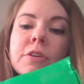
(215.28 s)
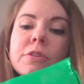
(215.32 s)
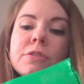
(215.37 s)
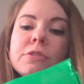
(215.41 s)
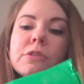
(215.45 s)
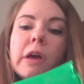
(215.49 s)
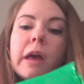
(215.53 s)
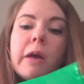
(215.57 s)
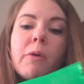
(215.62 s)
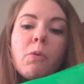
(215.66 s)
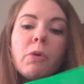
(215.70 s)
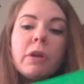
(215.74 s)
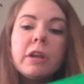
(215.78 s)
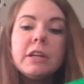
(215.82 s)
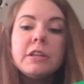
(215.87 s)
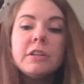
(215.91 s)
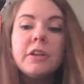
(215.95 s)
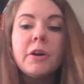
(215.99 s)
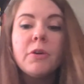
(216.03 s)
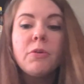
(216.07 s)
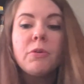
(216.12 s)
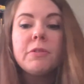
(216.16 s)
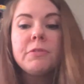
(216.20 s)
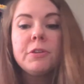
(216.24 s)
So I want to
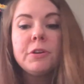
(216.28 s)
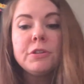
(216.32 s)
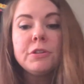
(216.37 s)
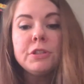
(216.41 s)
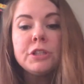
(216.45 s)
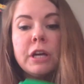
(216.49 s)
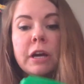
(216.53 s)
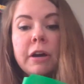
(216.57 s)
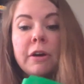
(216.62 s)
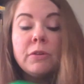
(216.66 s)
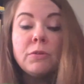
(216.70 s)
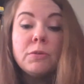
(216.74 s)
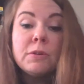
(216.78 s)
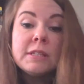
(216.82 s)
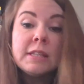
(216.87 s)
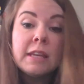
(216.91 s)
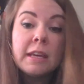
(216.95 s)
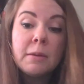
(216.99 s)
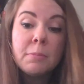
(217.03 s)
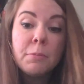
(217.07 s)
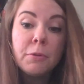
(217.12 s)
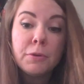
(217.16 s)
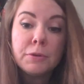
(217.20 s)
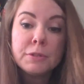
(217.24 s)
know if your child was
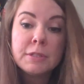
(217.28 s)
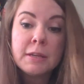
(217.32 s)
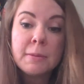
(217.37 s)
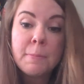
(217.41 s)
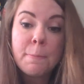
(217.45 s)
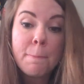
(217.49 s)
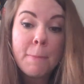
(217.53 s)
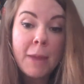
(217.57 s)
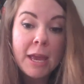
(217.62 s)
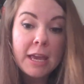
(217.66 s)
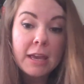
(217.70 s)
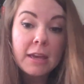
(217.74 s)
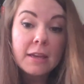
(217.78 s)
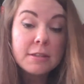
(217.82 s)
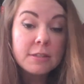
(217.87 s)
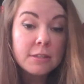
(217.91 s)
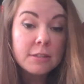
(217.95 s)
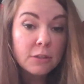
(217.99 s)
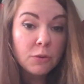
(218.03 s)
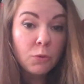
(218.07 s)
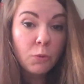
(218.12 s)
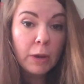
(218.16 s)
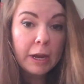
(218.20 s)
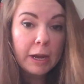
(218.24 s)
able to make a
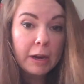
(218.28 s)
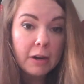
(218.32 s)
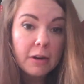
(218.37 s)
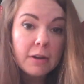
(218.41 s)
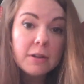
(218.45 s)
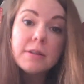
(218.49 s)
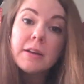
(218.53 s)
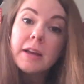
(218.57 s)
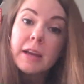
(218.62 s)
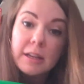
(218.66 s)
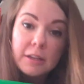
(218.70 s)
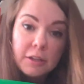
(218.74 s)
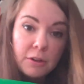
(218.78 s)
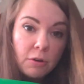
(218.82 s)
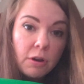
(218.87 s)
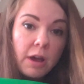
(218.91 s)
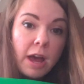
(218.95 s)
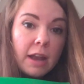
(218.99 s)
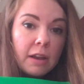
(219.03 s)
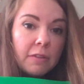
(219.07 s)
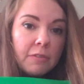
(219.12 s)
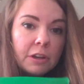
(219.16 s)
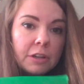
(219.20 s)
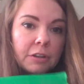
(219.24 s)
square, and you'll
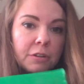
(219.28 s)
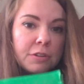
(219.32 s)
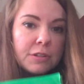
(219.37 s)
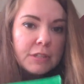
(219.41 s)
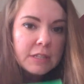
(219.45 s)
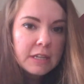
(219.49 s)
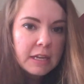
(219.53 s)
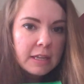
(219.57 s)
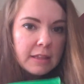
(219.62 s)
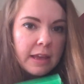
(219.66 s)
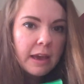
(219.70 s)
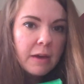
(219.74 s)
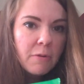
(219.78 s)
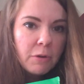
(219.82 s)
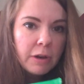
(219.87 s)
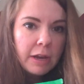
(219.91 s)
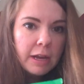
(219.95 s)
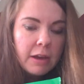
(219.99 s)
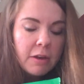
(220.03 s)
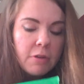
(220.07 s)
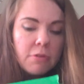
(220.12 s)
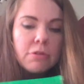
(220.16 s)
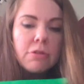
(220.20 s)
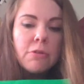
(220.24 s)
kind of understand that when I
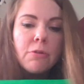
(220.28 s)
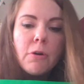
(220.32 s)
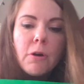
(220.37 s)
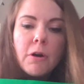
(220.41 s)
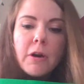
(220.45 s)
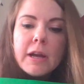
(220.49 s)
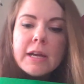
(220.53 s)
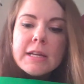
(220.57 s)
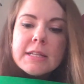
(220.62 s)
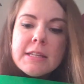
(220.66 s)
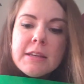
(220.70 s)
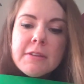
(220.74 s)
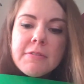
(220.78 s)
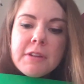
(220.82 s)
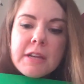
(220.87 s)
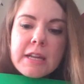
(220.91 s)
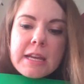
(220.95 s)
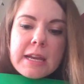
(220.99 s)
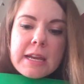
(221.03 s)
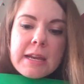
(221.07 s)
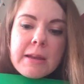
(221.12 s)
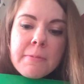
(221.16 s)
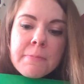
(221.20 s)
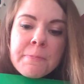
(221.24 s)
go through our
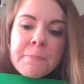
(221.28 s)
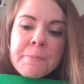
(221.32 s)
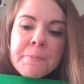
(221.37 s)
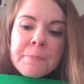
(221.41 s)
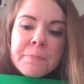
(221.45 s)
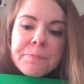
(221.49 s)
activity.